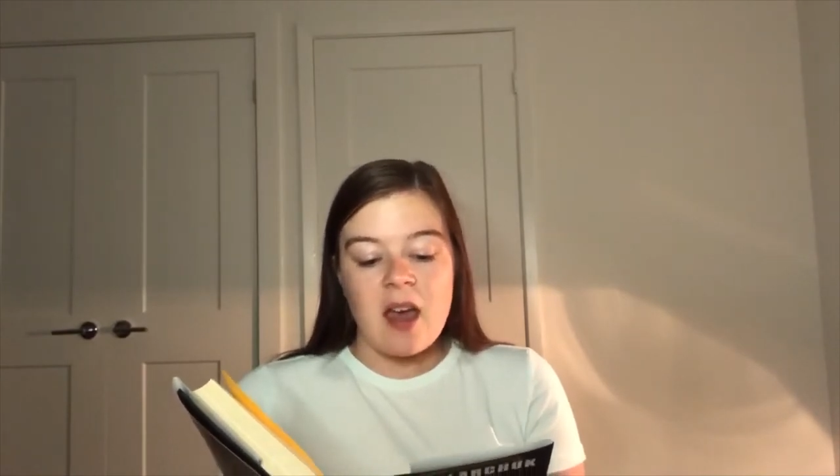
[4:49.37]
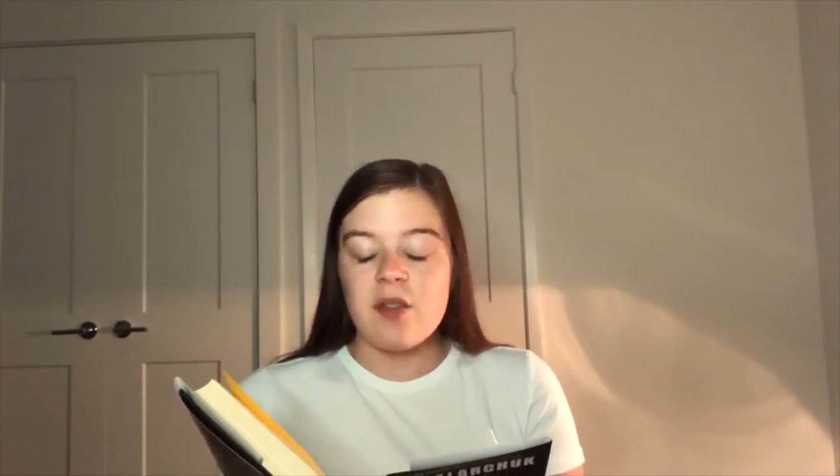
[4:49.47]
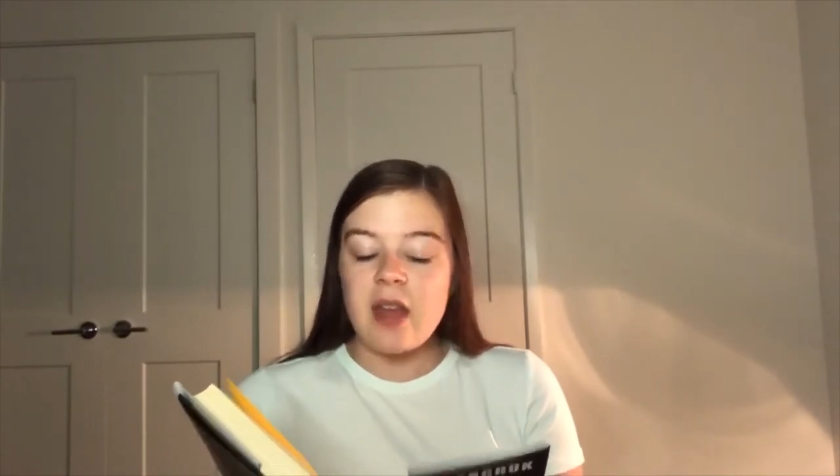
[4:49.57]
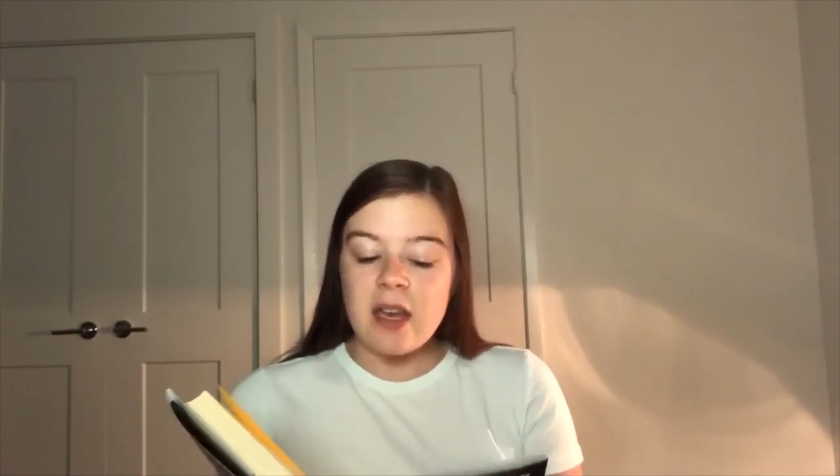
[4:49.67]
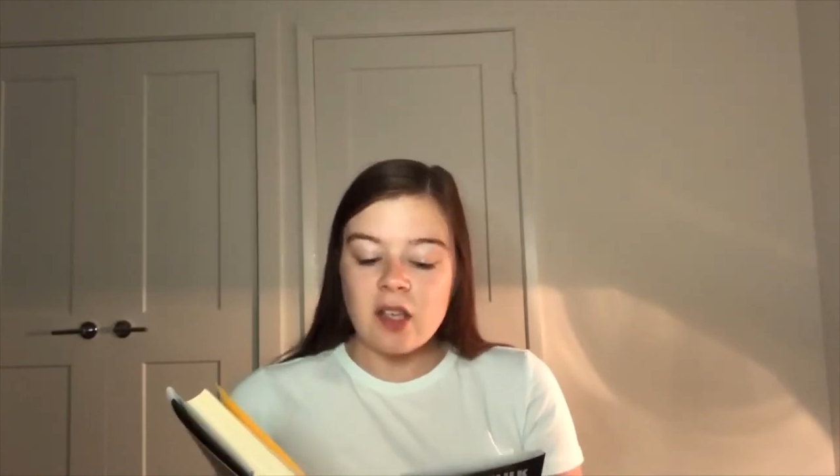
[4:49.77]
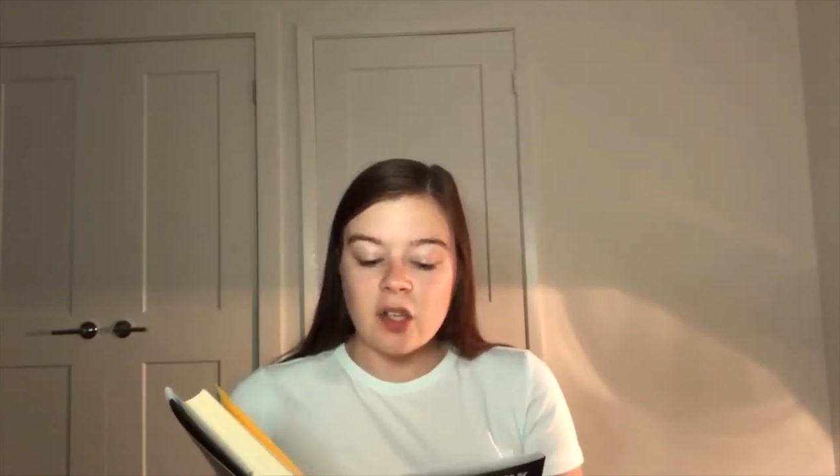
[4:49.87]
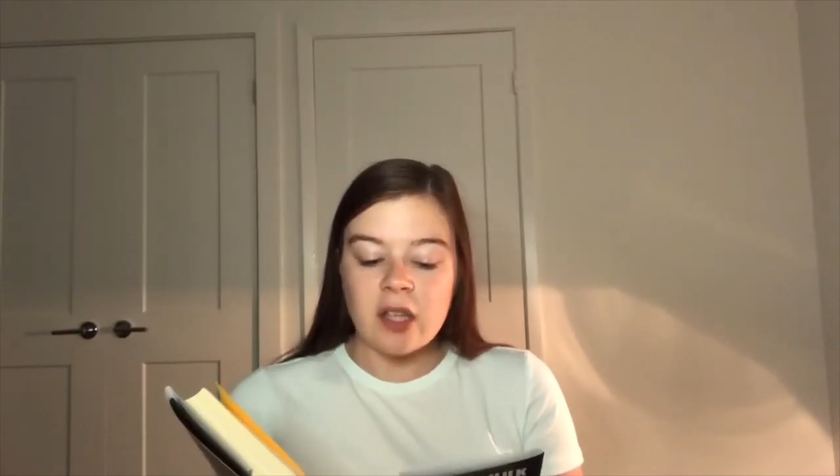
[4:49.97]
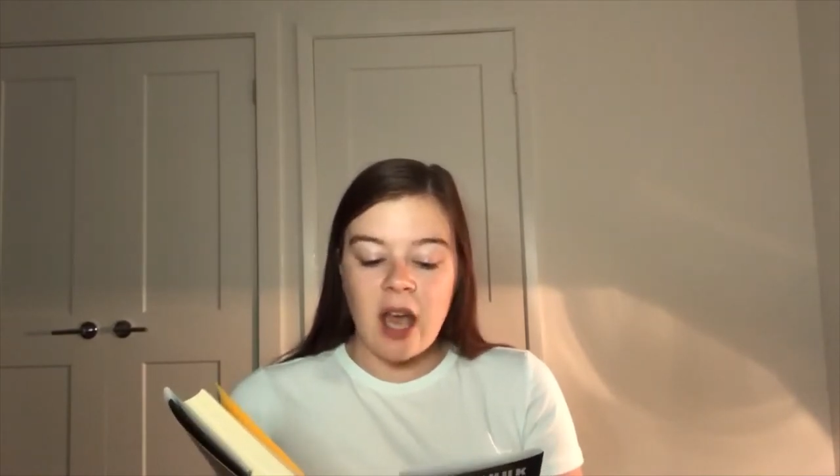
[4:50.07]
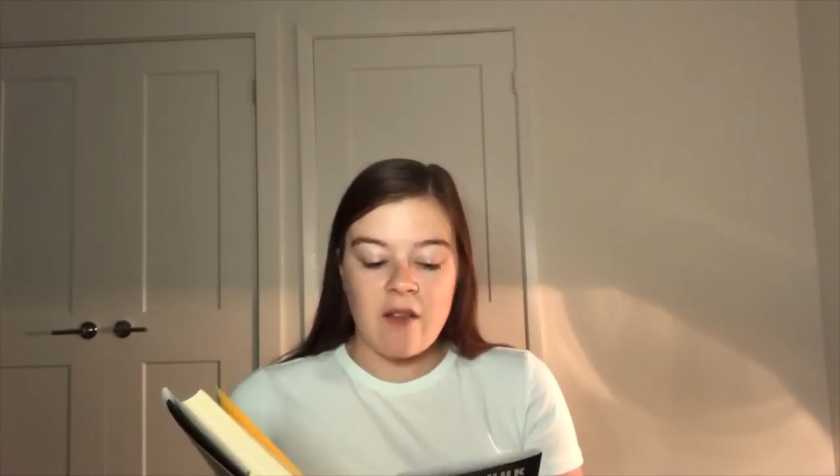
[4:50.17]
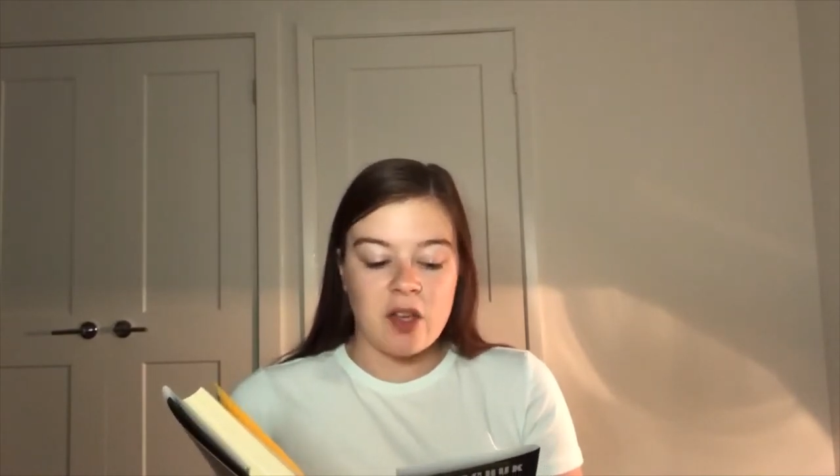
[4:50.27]
and then
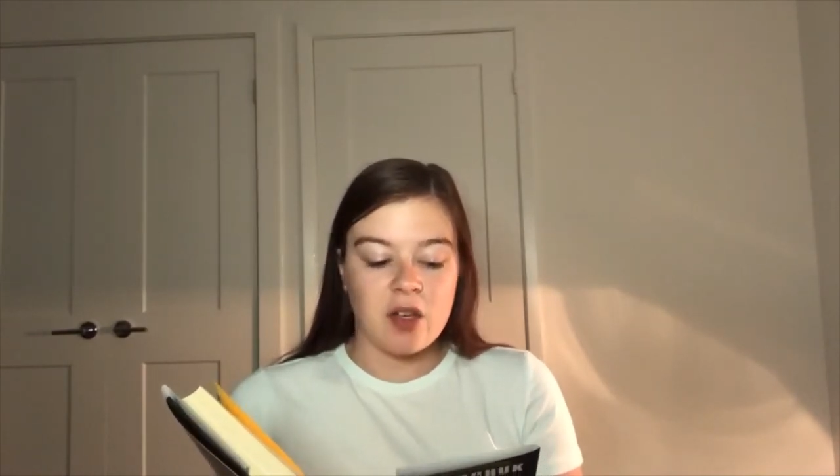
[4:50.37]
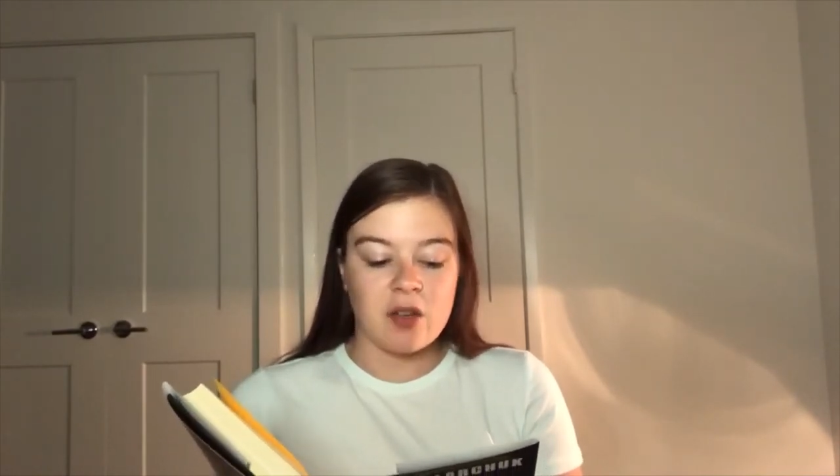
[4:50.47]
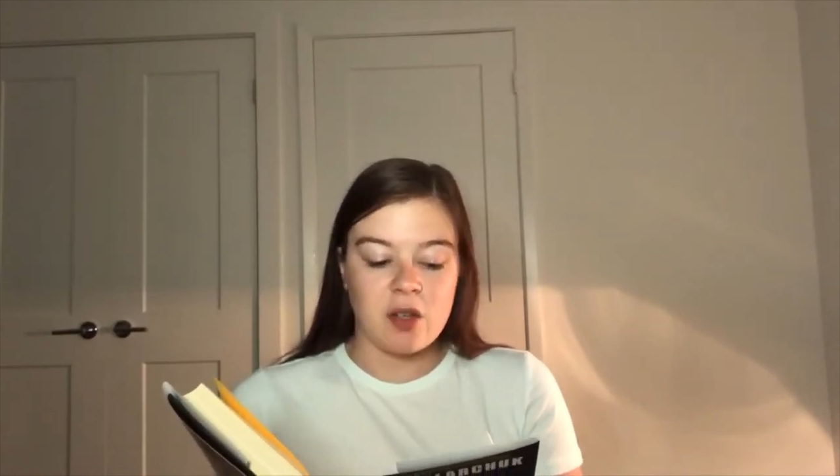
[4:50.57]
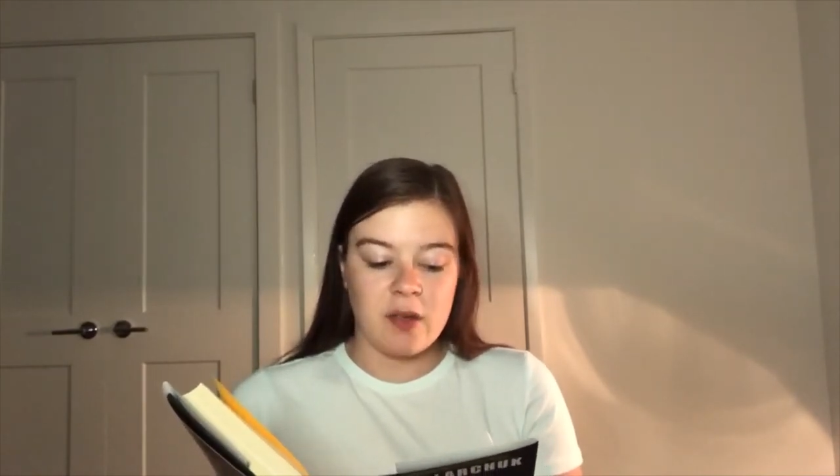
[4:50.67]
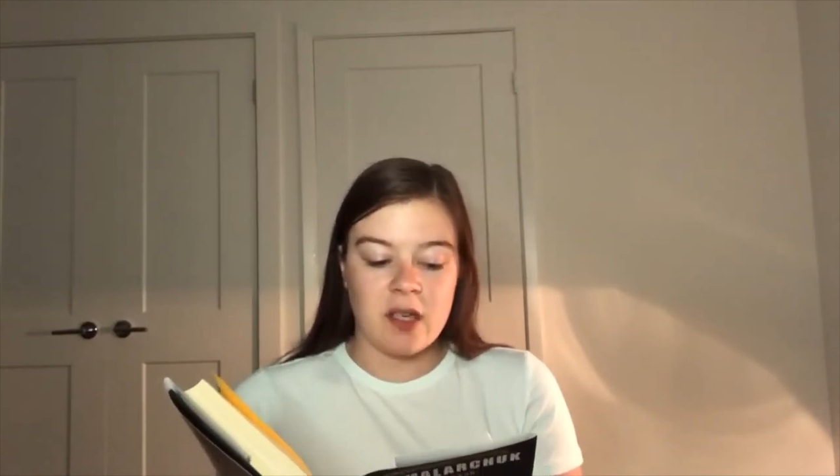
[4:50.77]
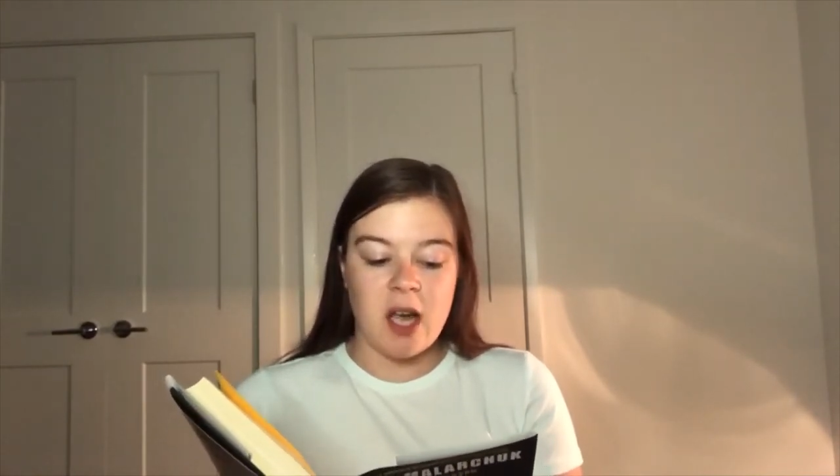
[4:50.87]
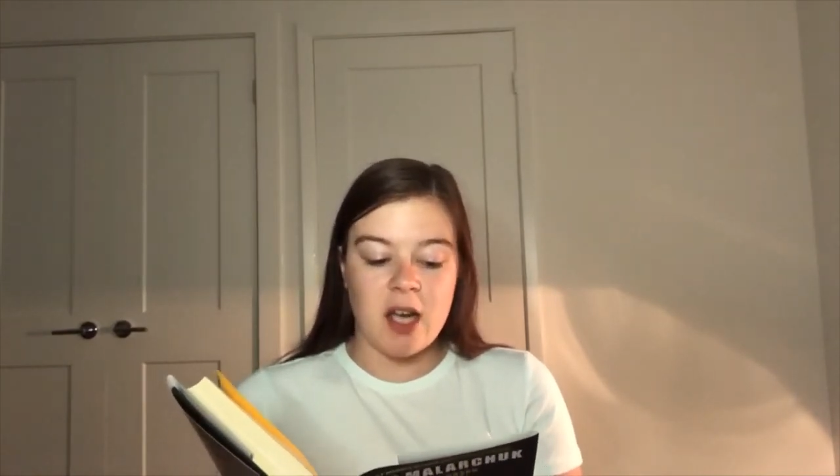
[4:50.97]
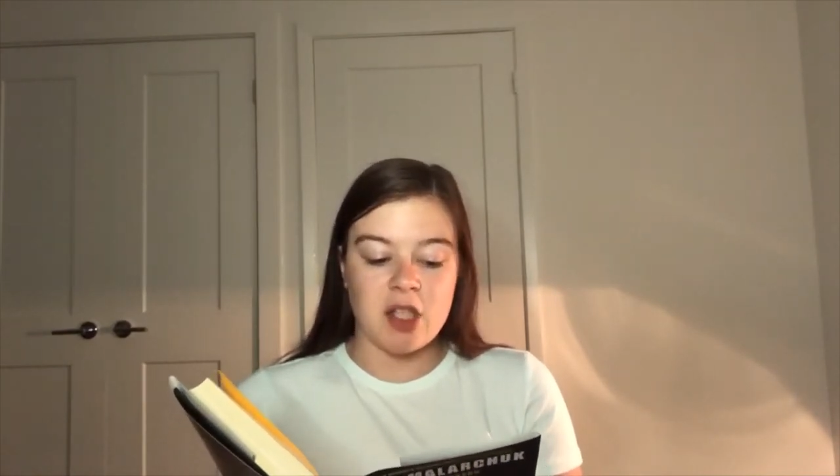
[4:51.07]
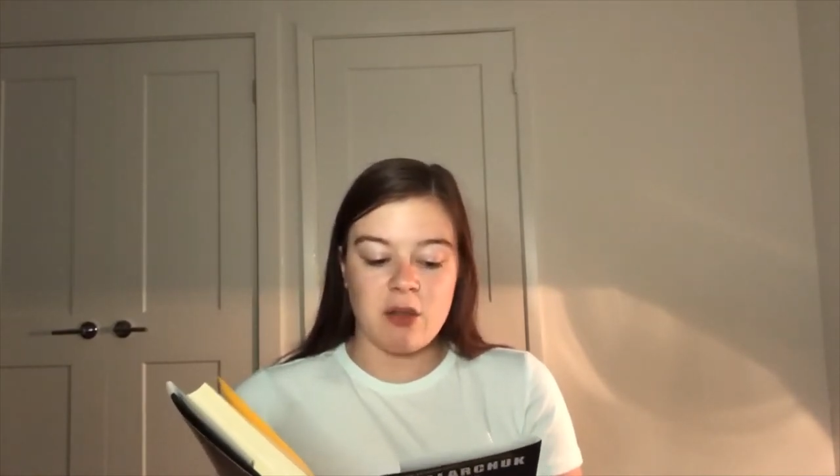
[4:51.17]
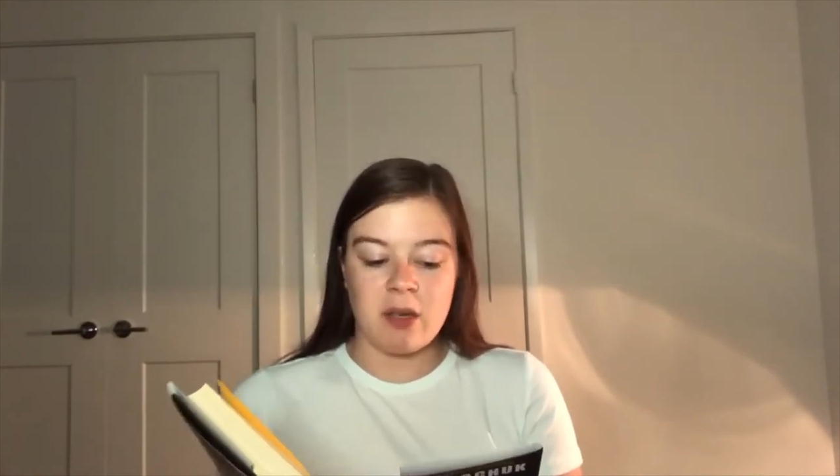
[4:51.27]
nearly having your career
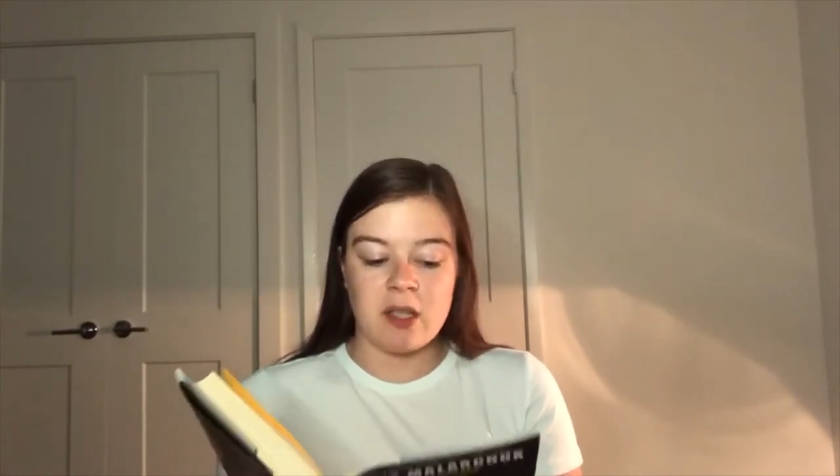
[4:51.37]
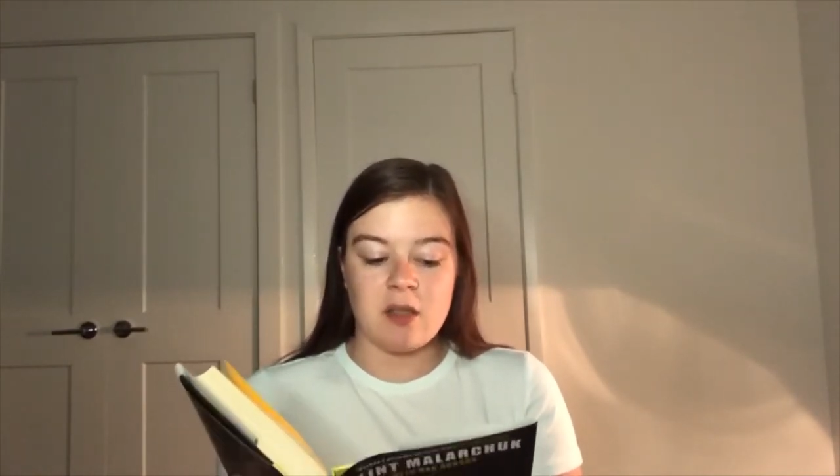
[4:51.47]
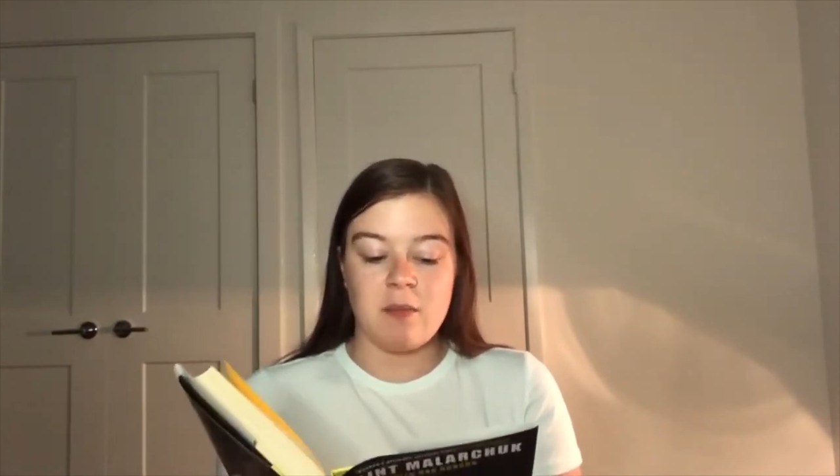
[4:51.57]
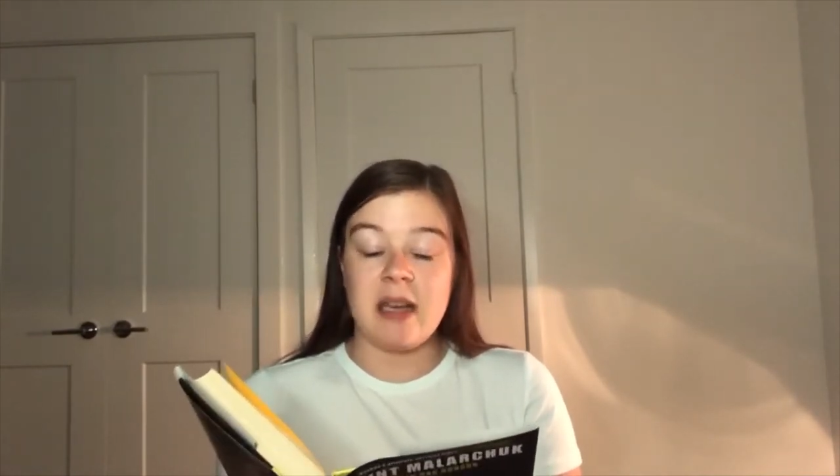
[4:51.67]
cut short